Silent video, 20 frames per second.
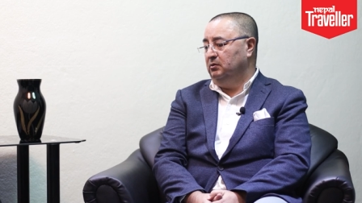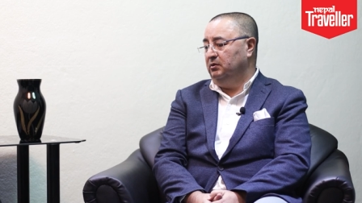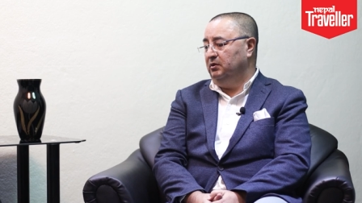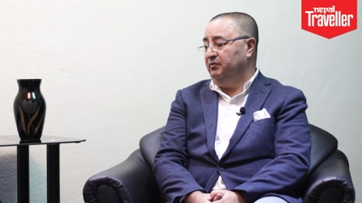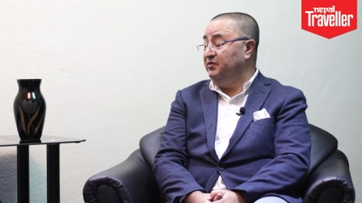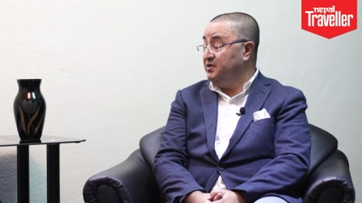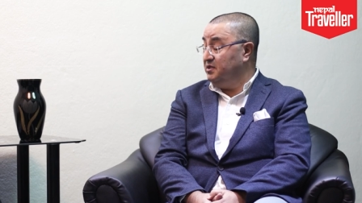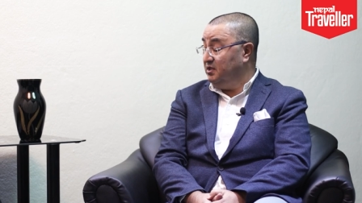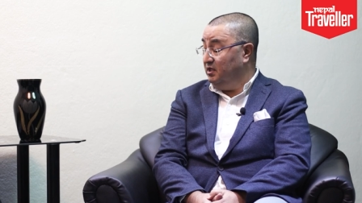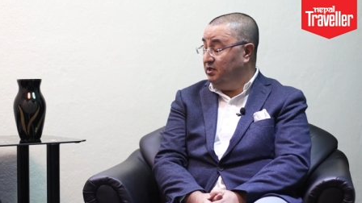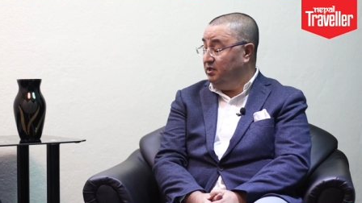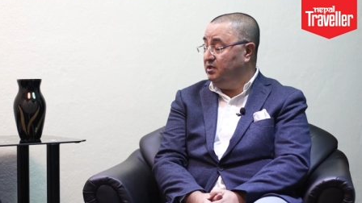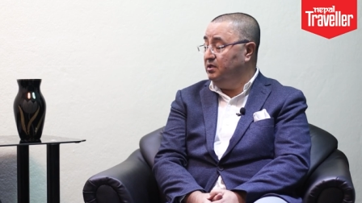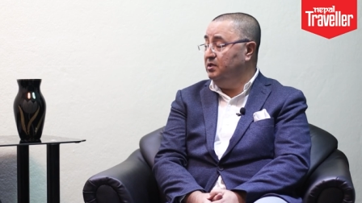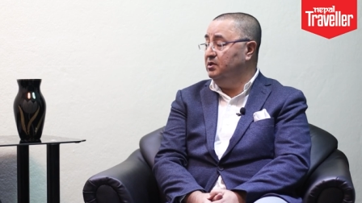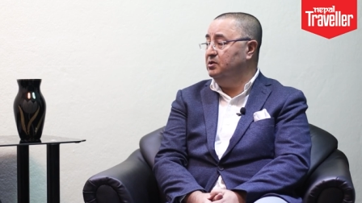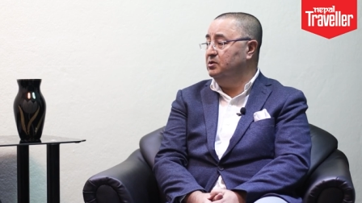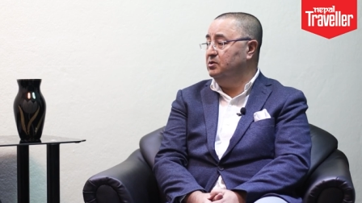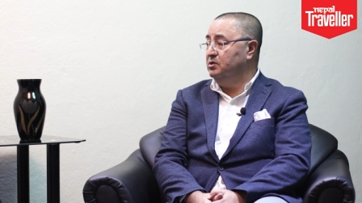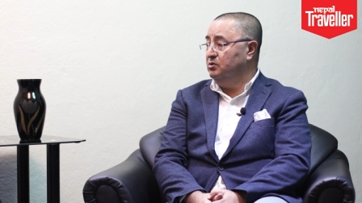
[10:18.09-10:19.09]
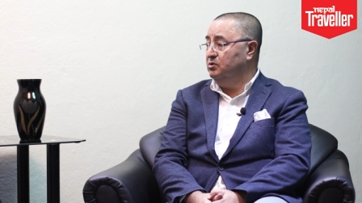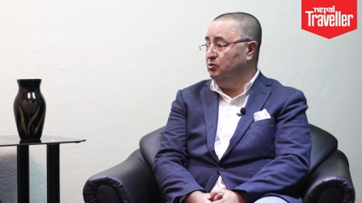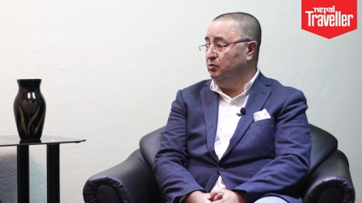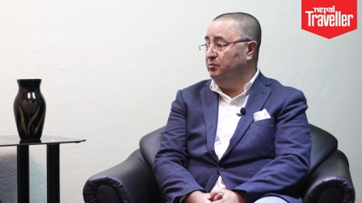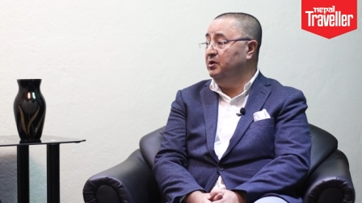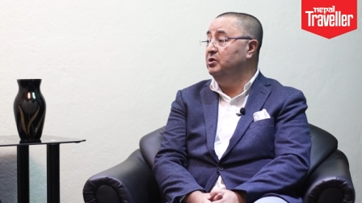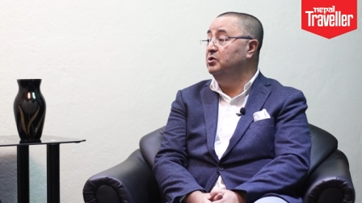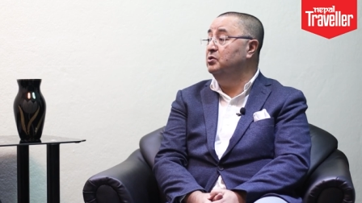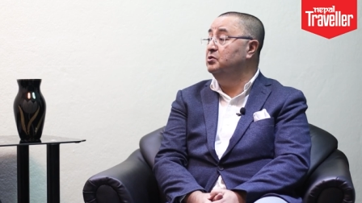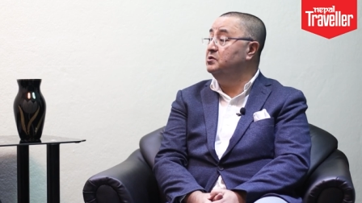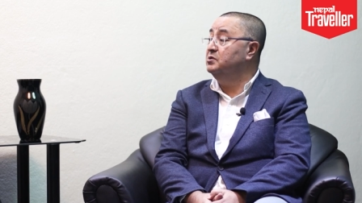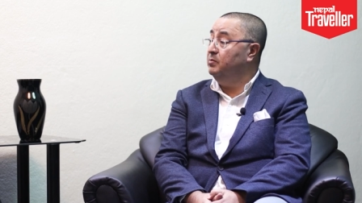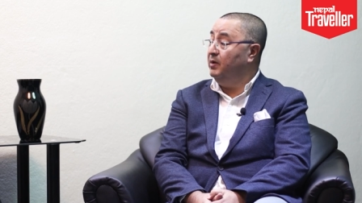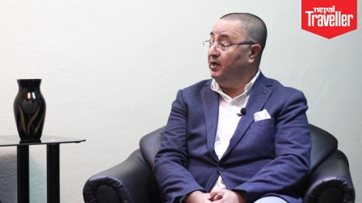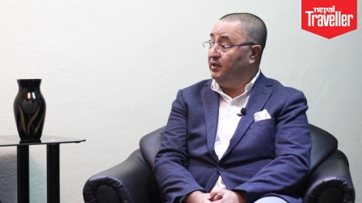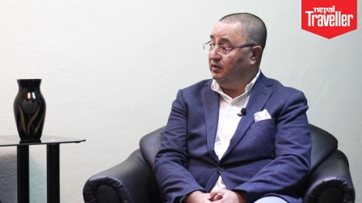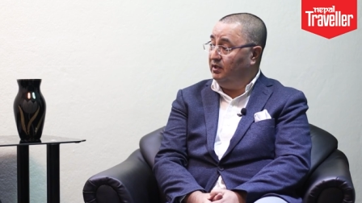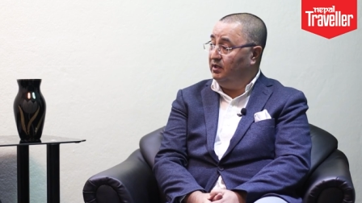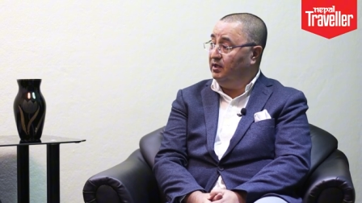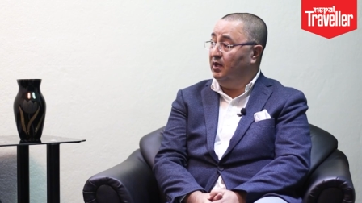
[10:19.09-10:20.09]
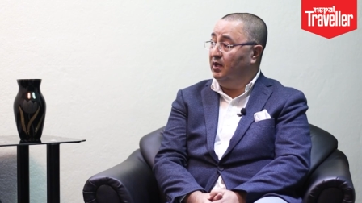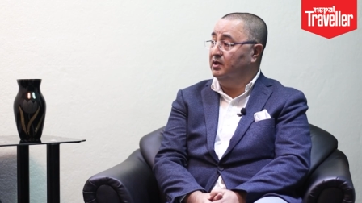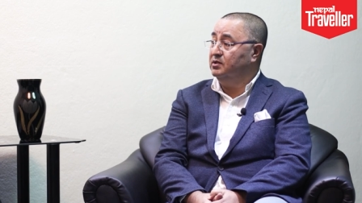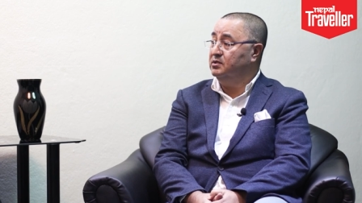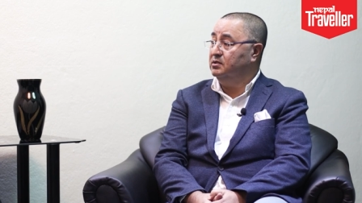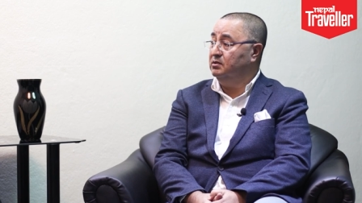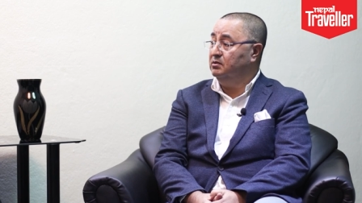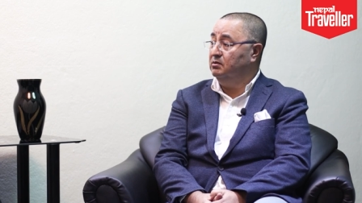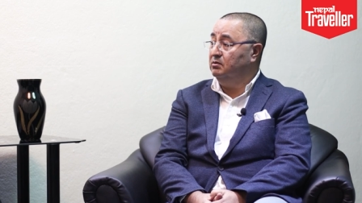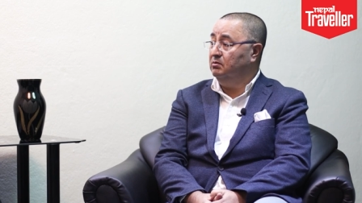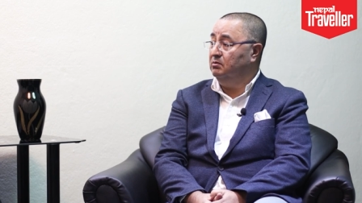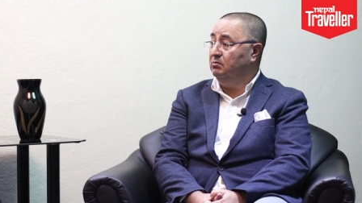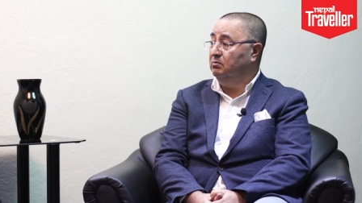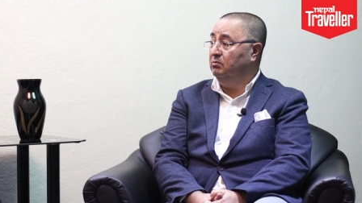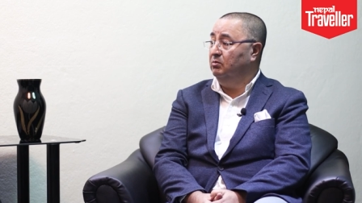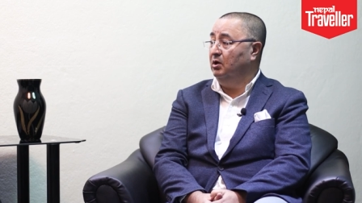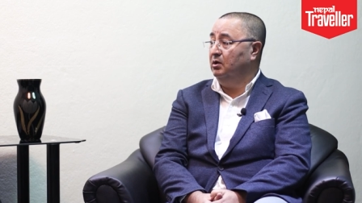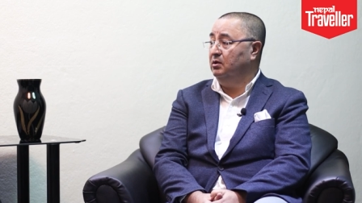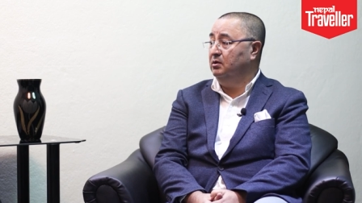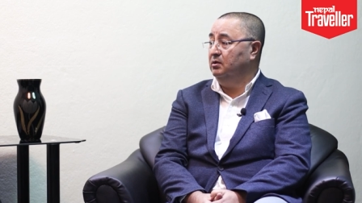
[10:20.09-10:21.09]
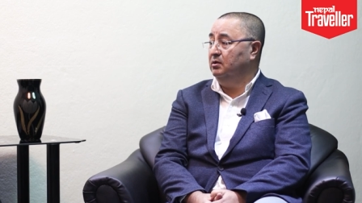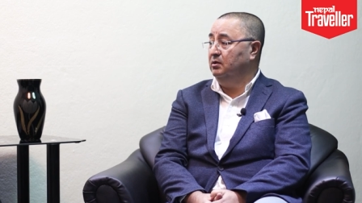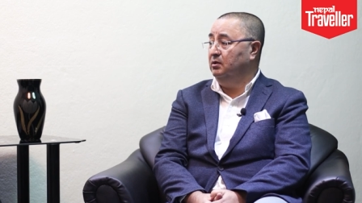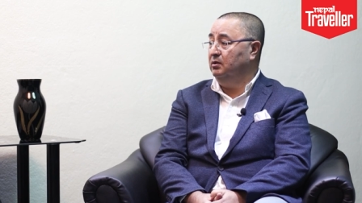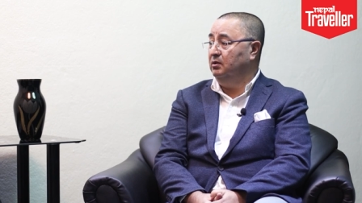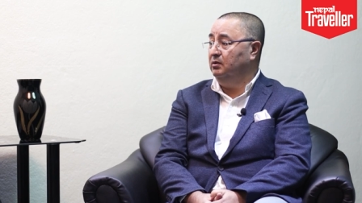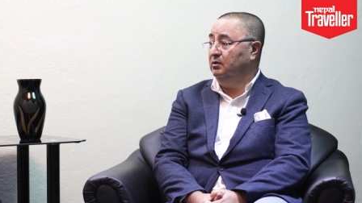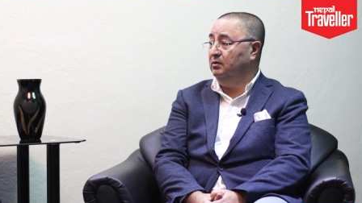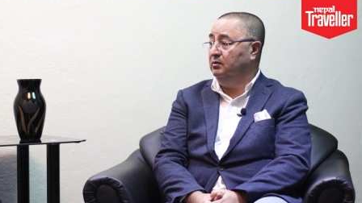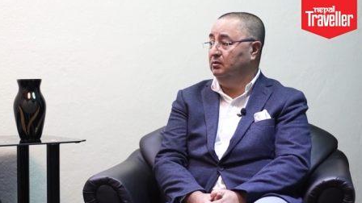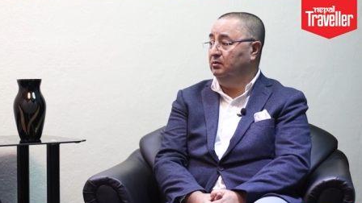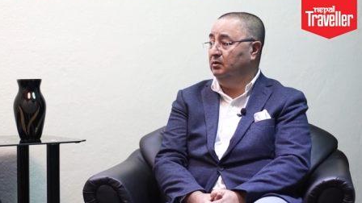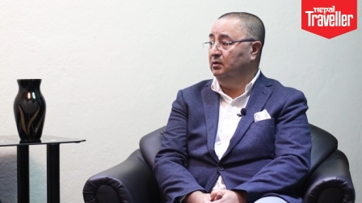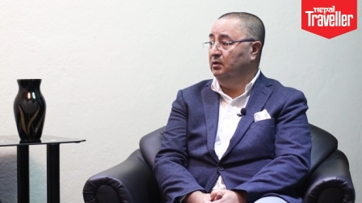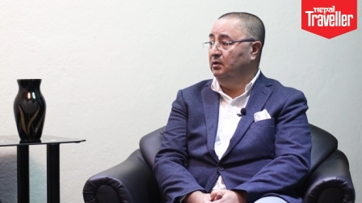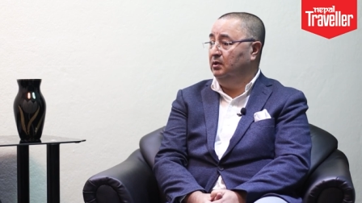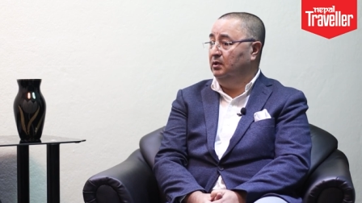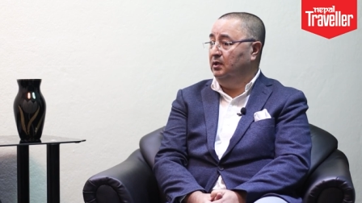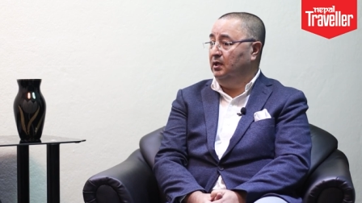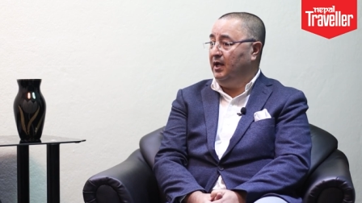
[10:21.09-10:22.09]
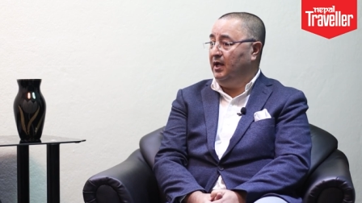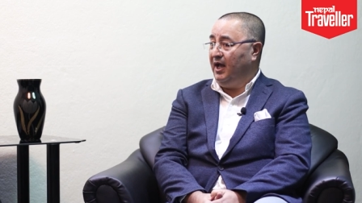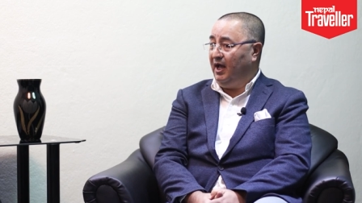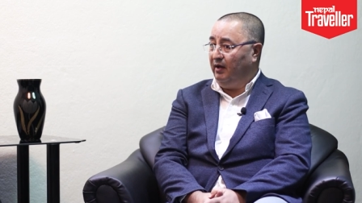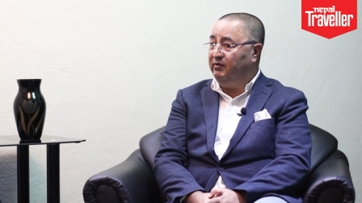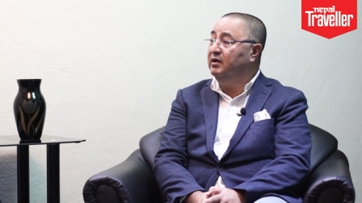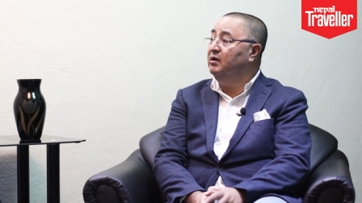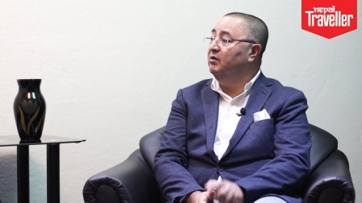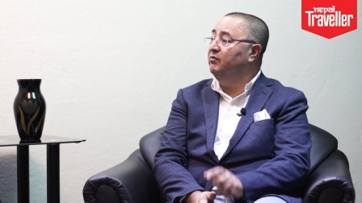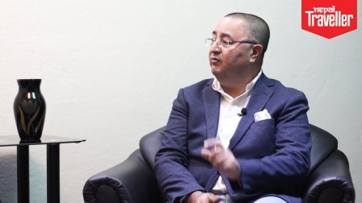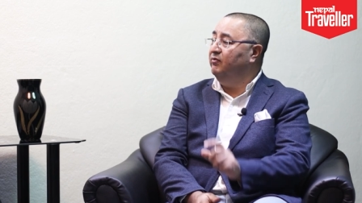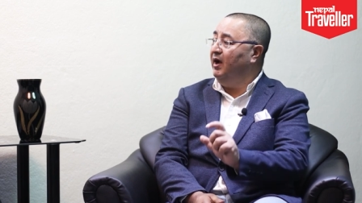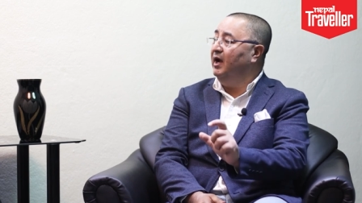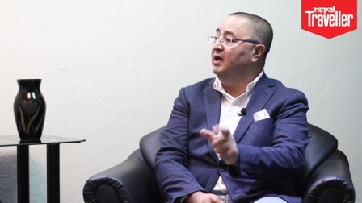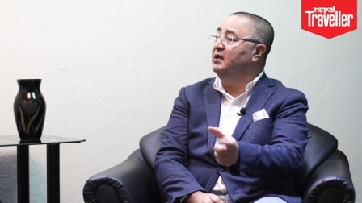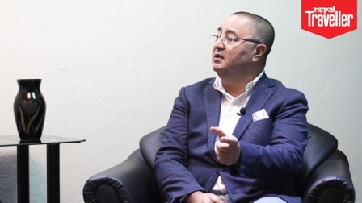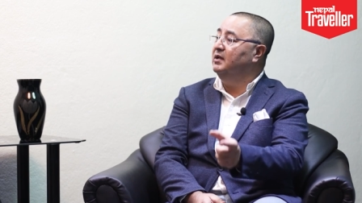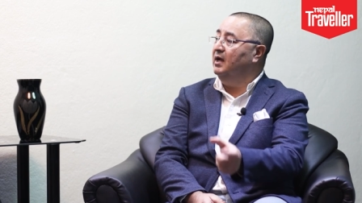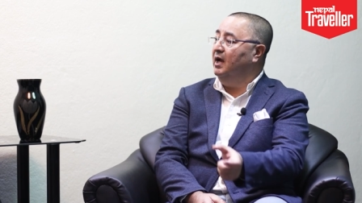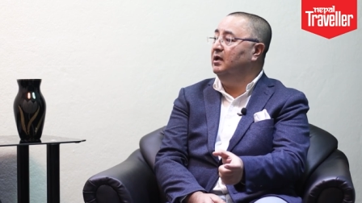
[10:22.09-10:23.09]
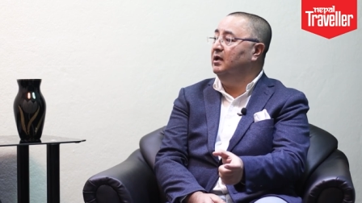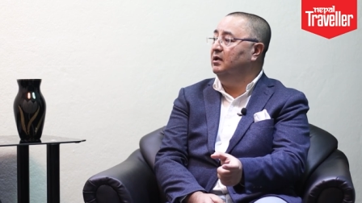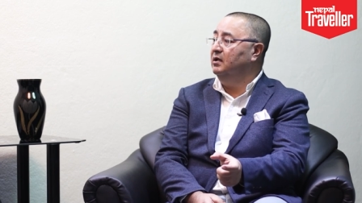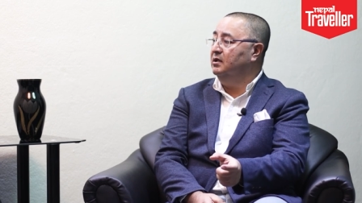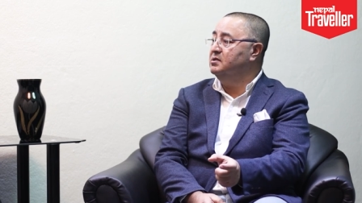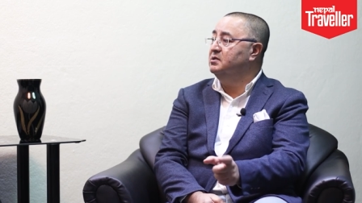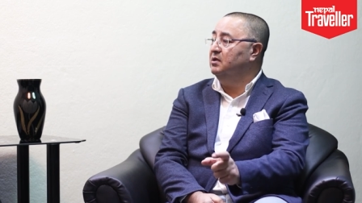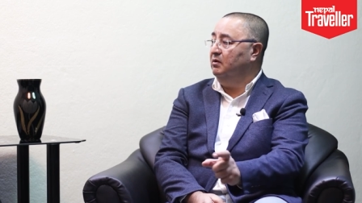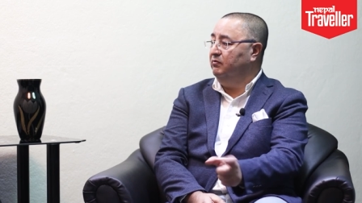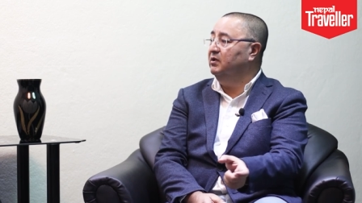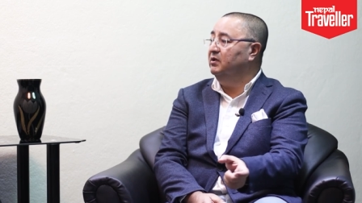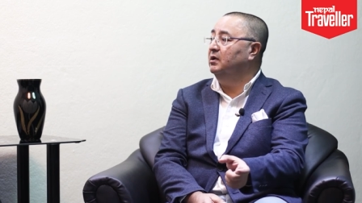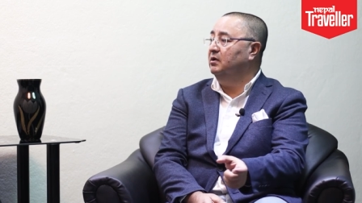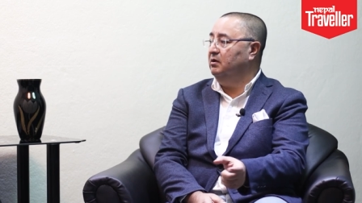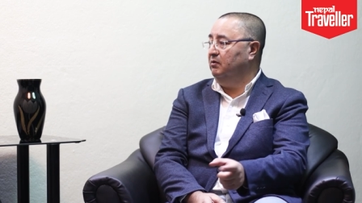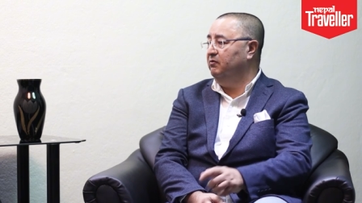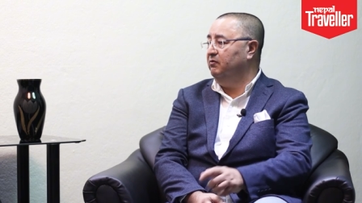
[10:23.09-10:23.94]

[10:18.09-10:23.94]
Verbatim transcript: the facilities to be used by the guest, but um, having a fine dining is something